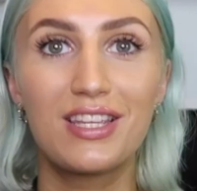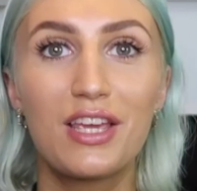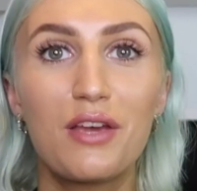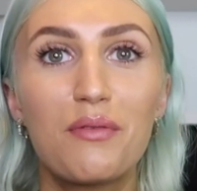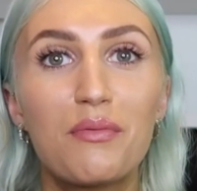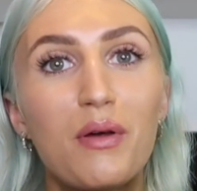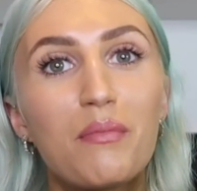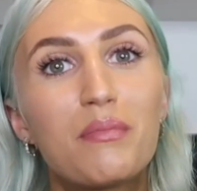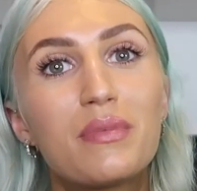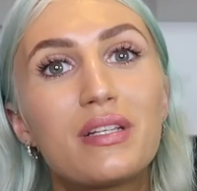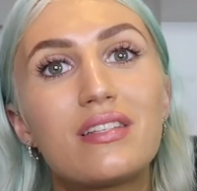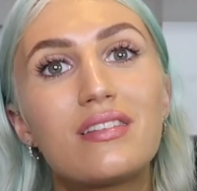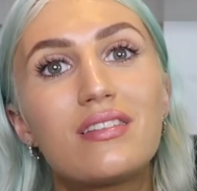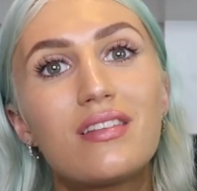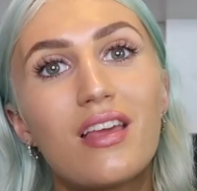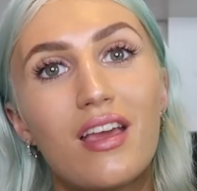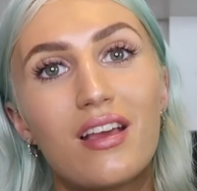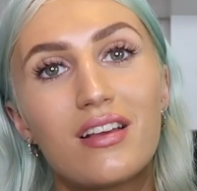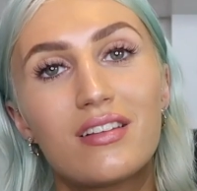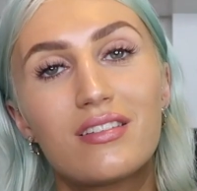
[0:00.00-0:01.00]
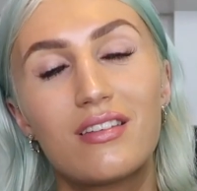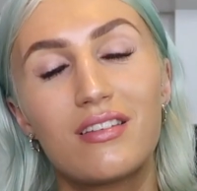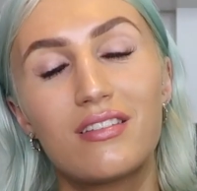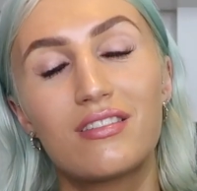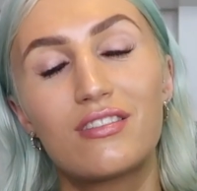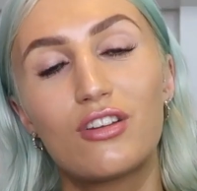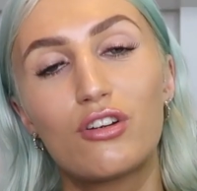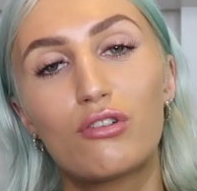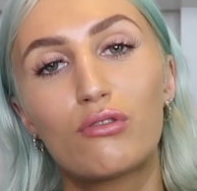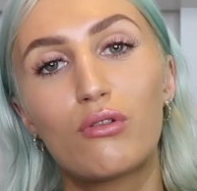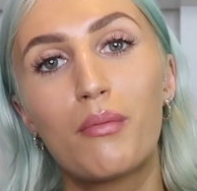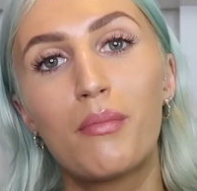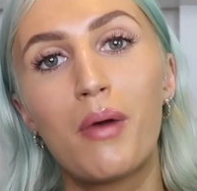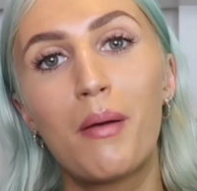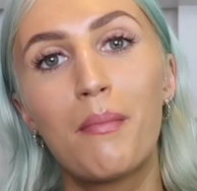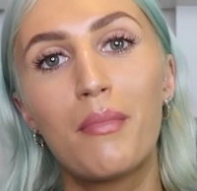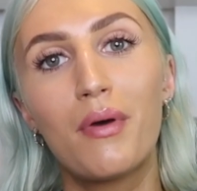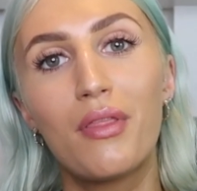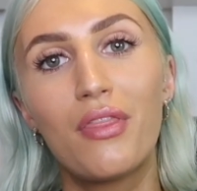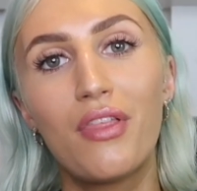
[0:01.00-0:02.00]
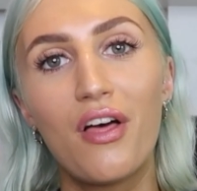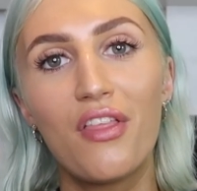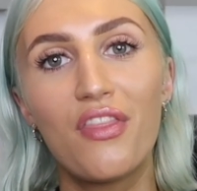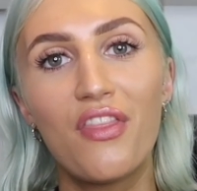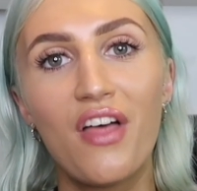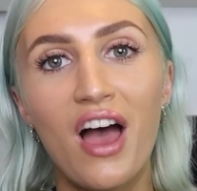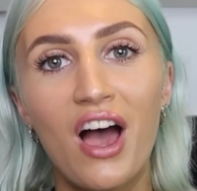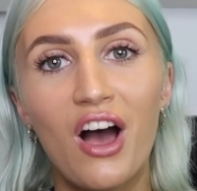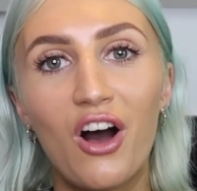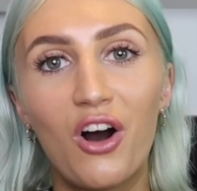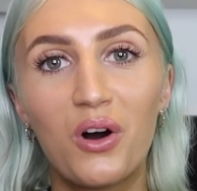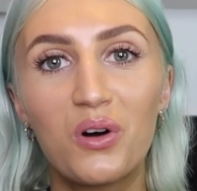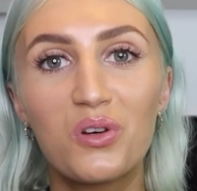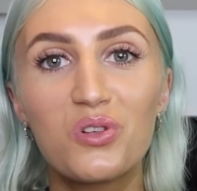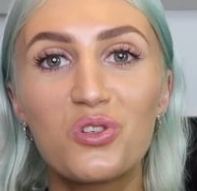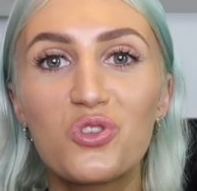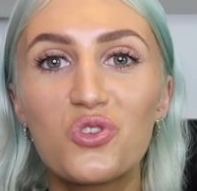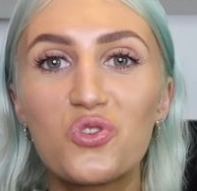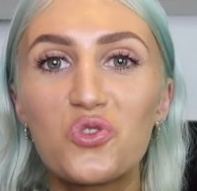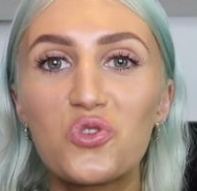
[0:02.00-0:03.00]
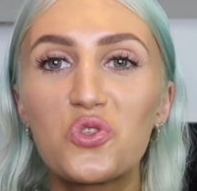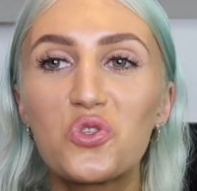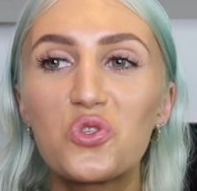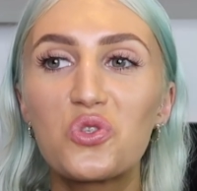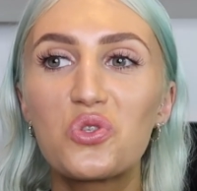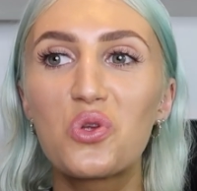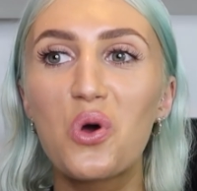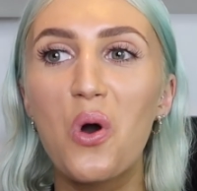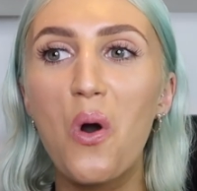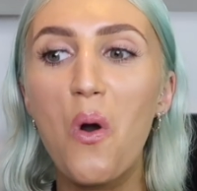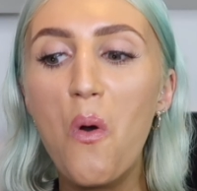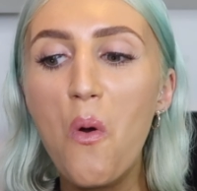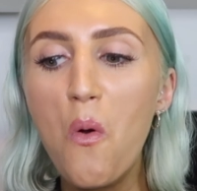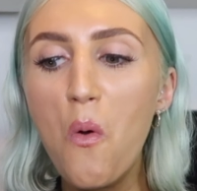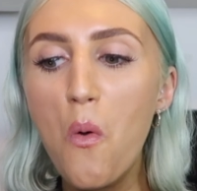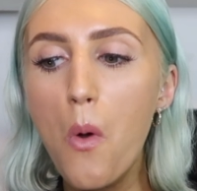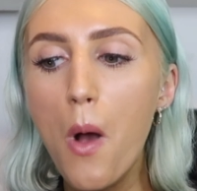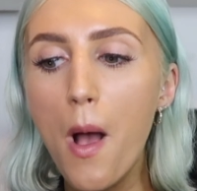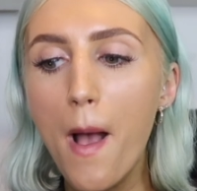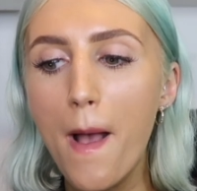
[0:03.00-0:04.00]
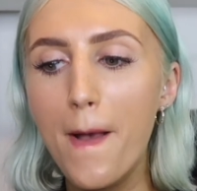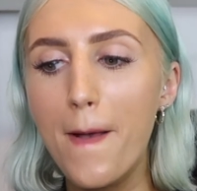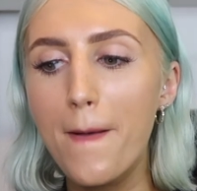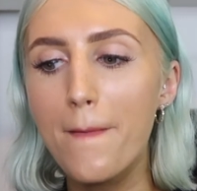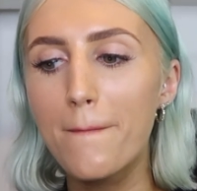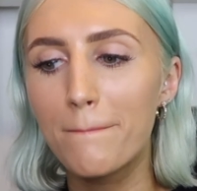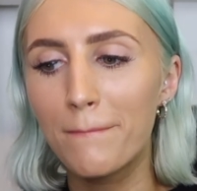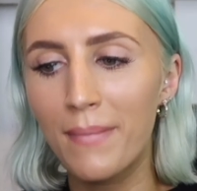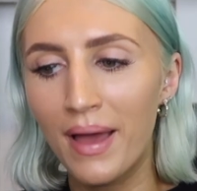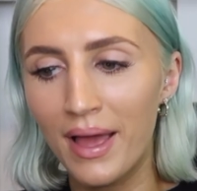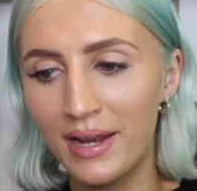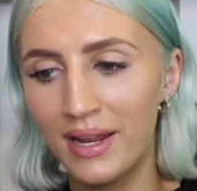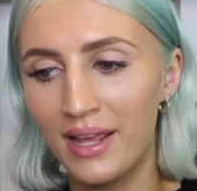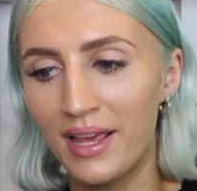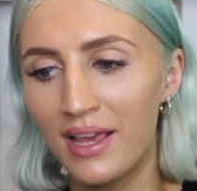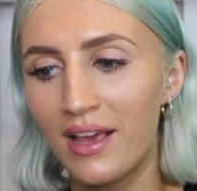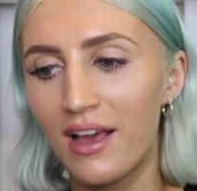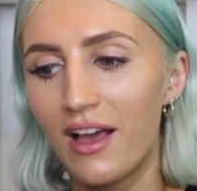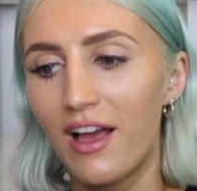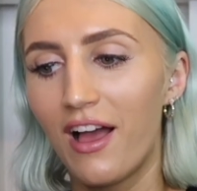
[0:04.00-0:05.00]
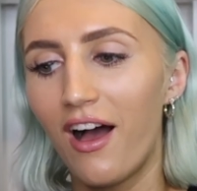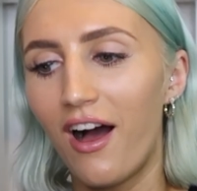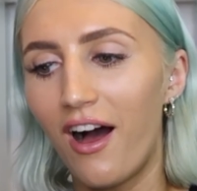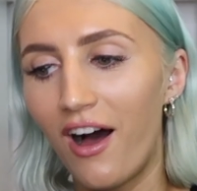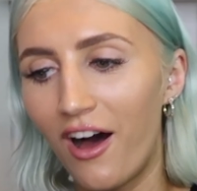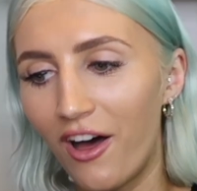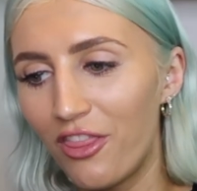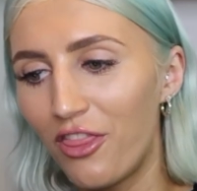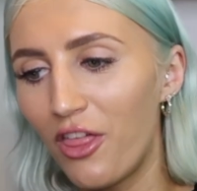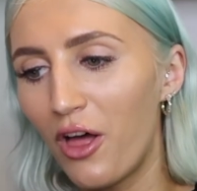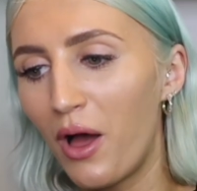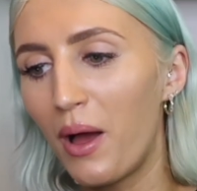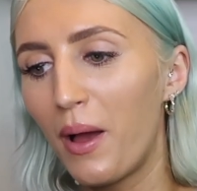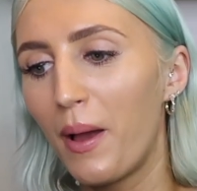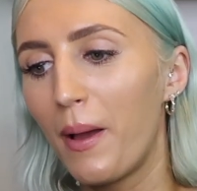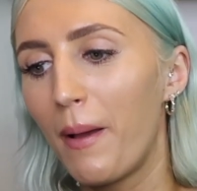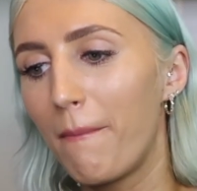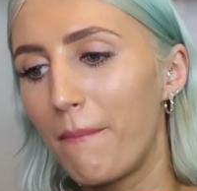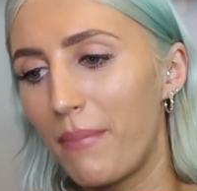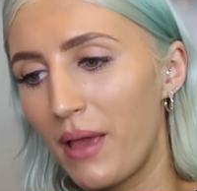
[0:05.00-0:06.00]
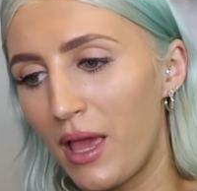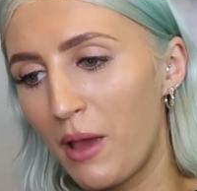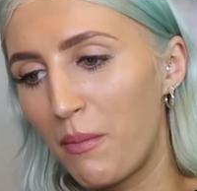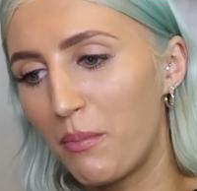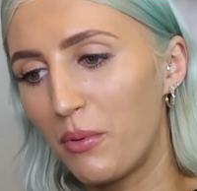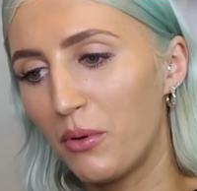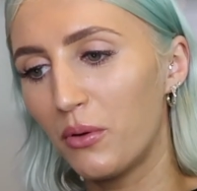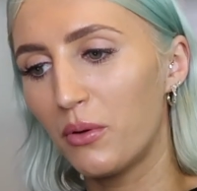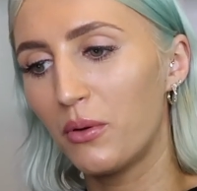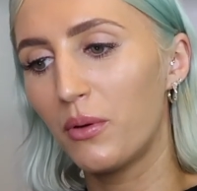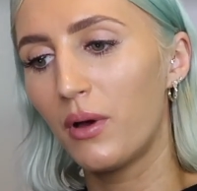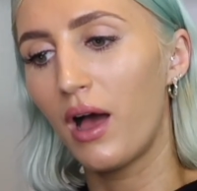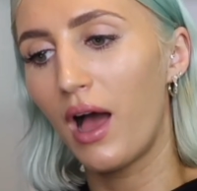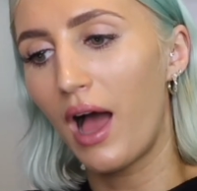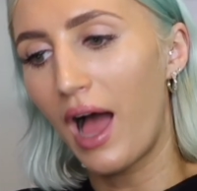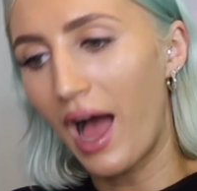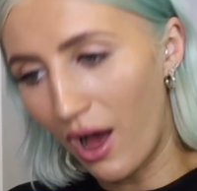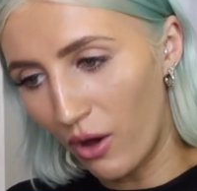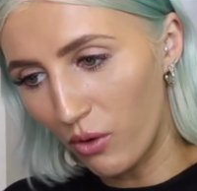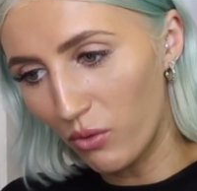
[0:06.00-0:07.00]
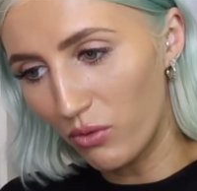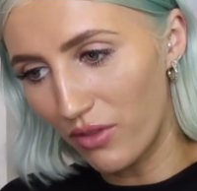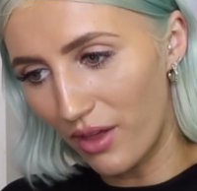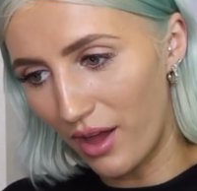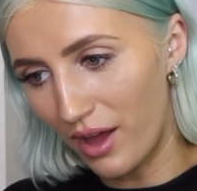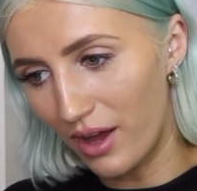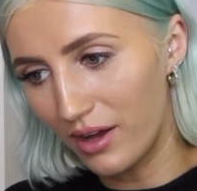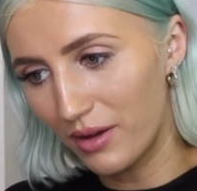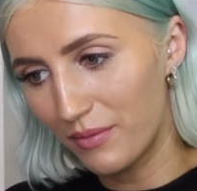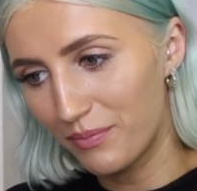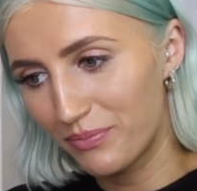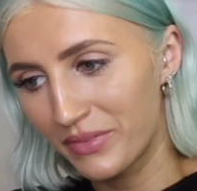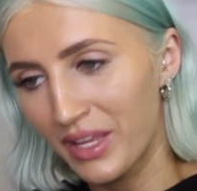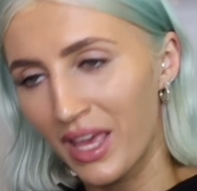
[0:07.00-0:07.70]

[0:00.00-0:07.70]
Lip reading: Tip number 6 is to remember that there are so many other people out there.